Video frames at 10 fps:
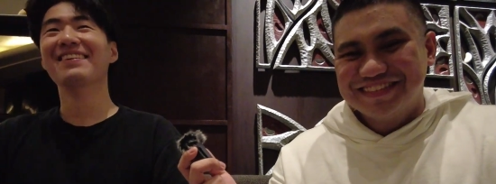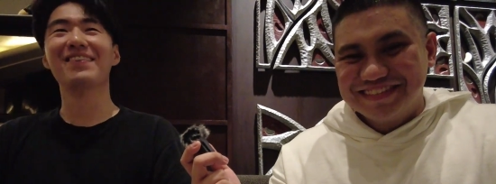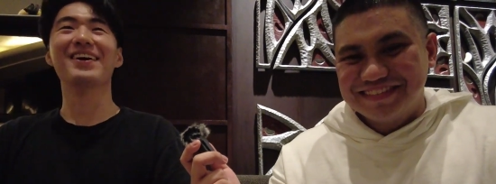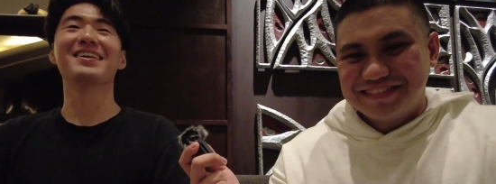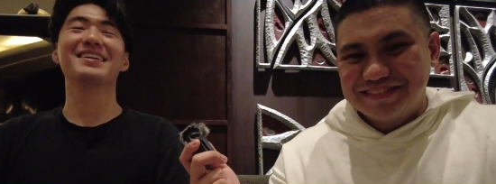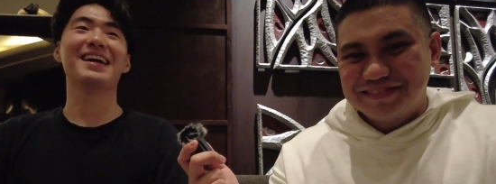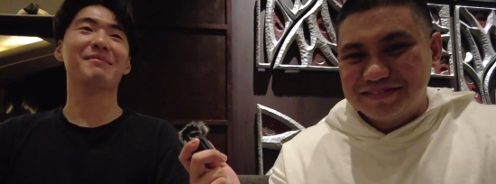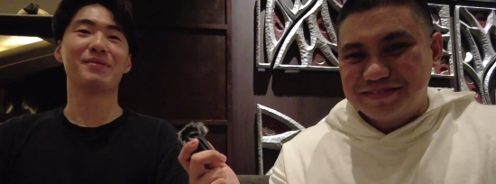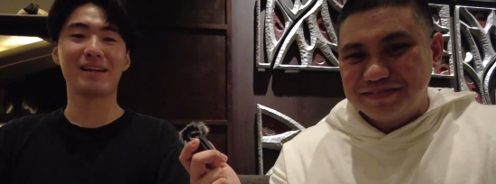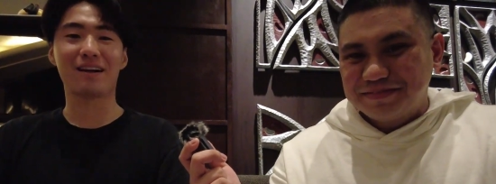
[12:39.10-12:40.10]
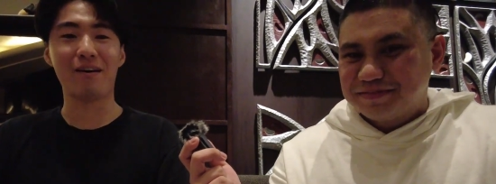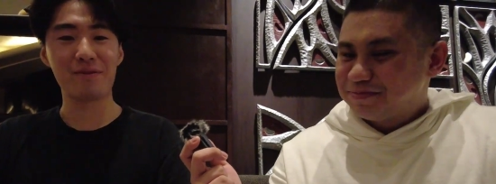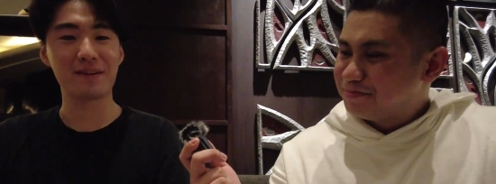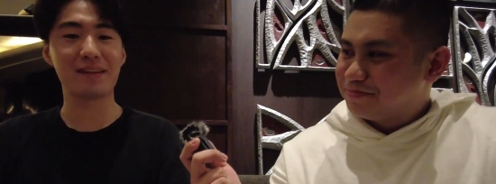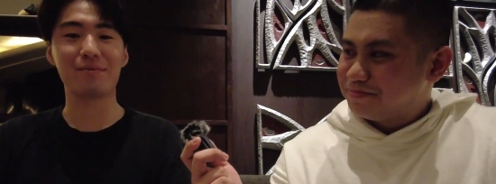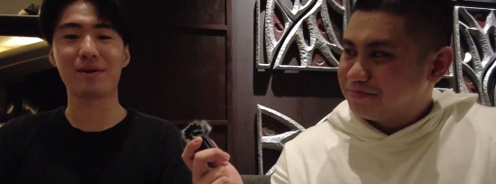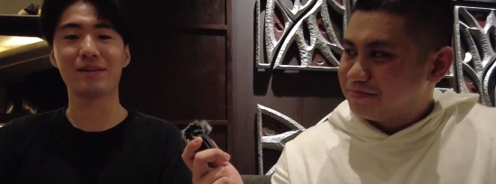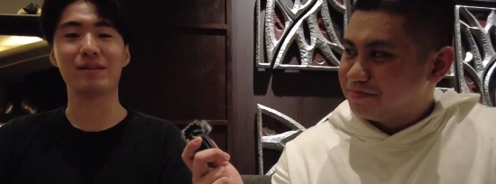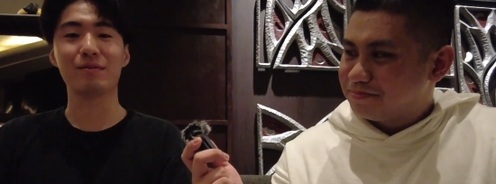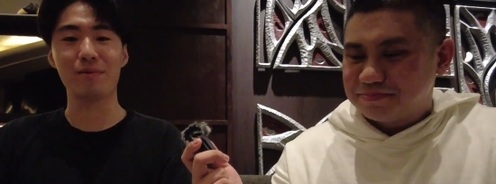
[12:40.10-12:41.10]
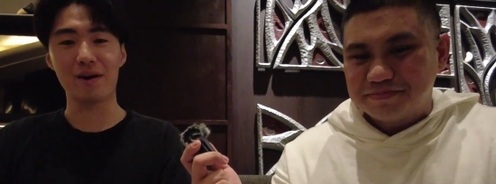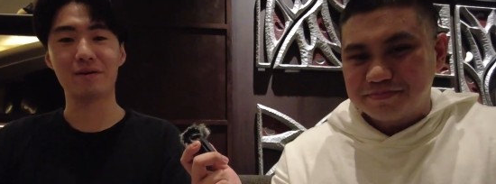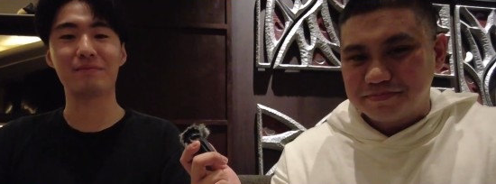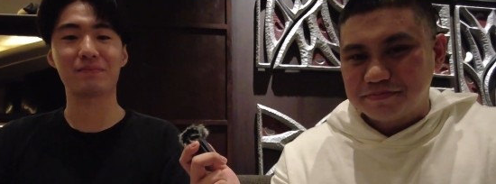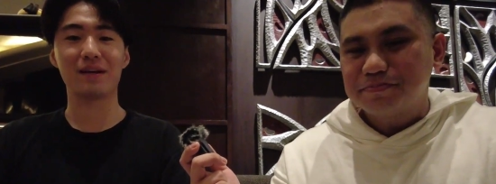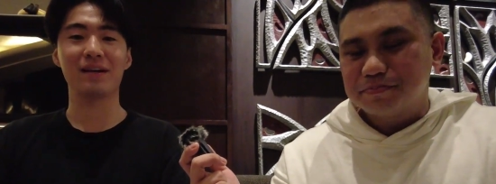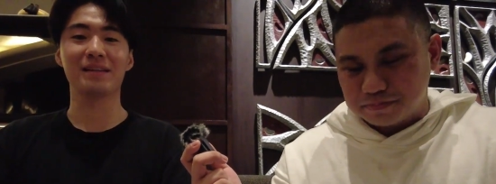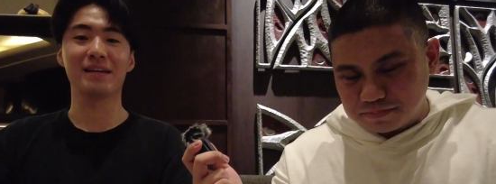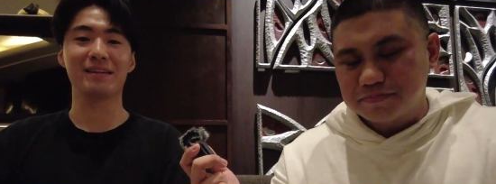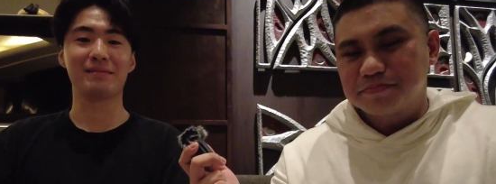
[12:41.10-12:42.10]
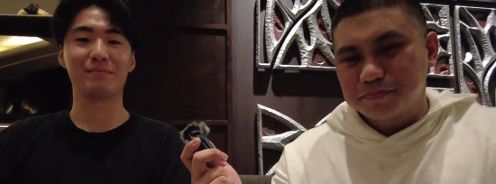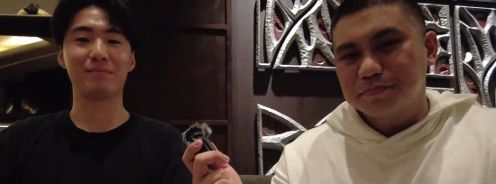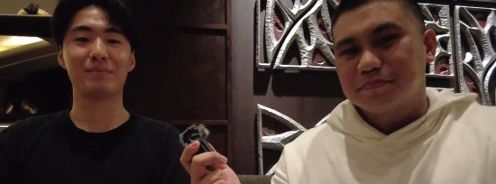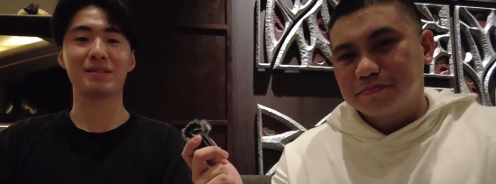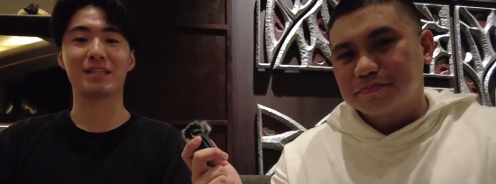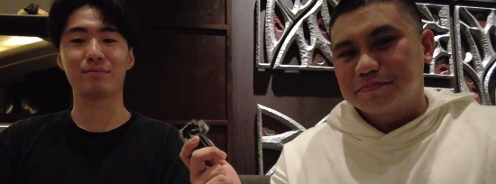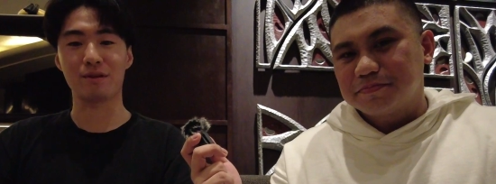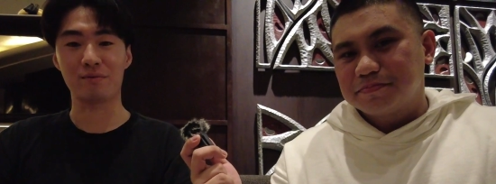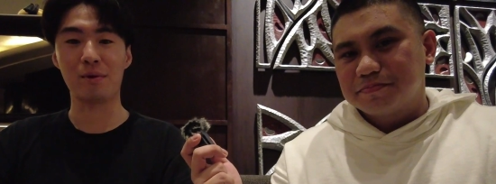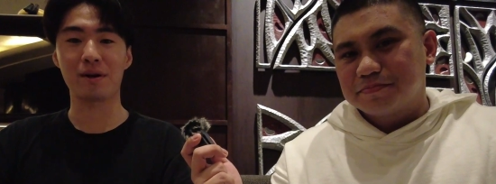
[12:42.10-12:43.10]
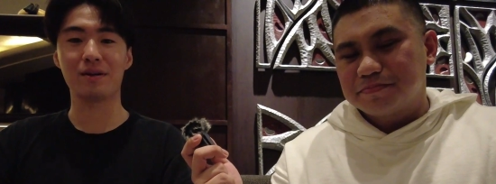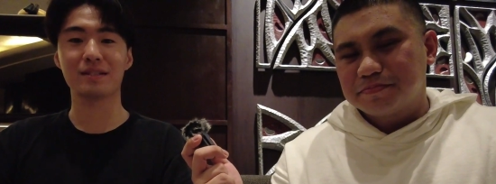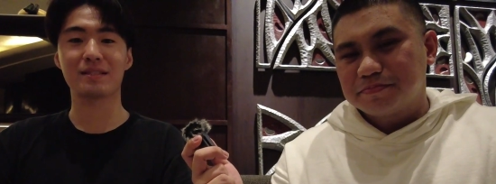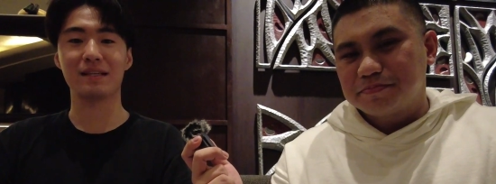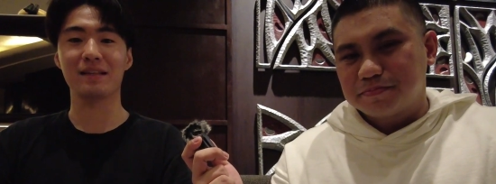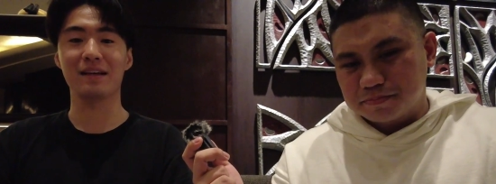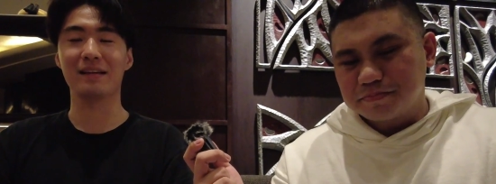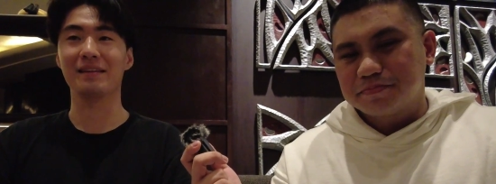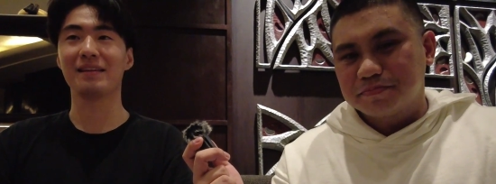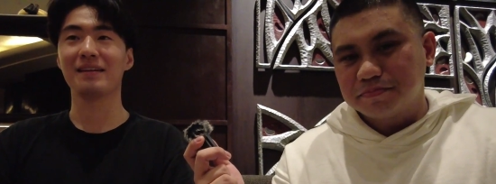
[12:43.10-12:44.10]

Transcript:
Speaker 1: but yeah, I'm pretty confident that we're gonna do well, and then please keep supporting us, and then